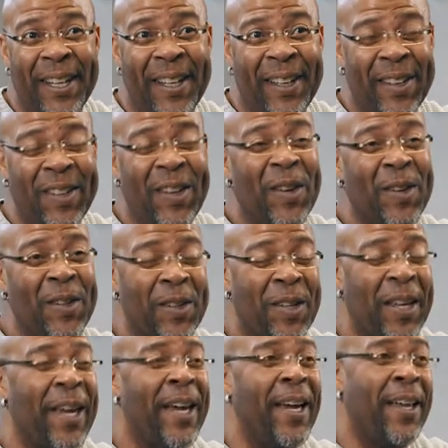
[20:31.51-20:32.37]

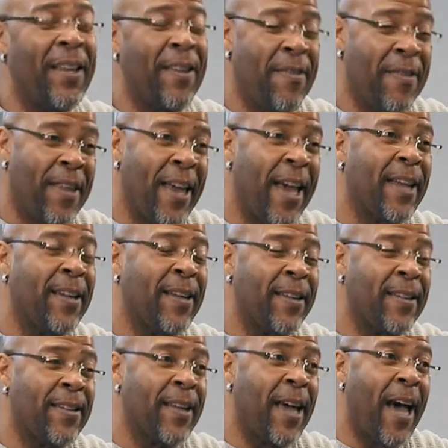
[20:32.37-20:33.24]
and that
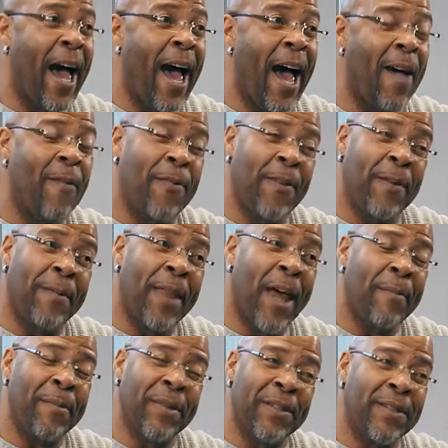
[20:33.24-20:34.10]
is, if I'm
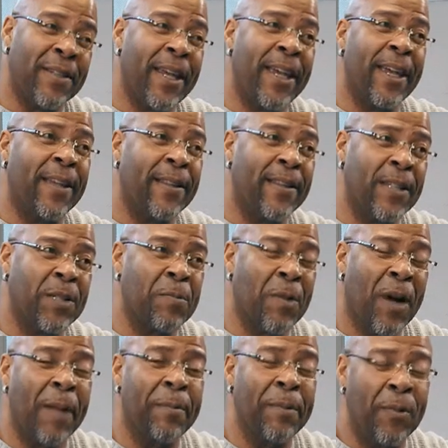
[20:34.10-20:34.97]
not mistaken, that's
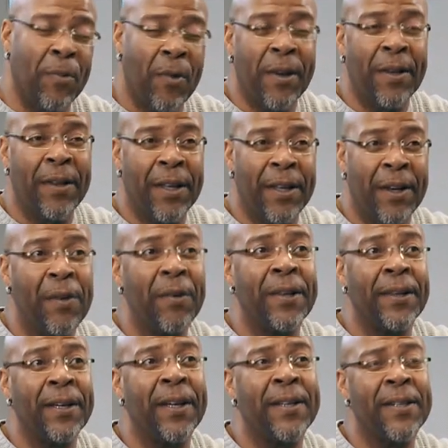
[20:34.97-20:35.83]
probably one of the
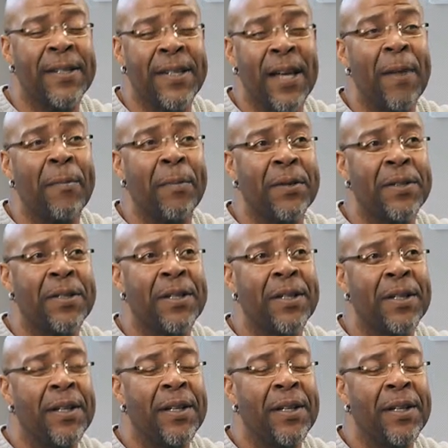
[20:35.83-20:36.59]
only ensembles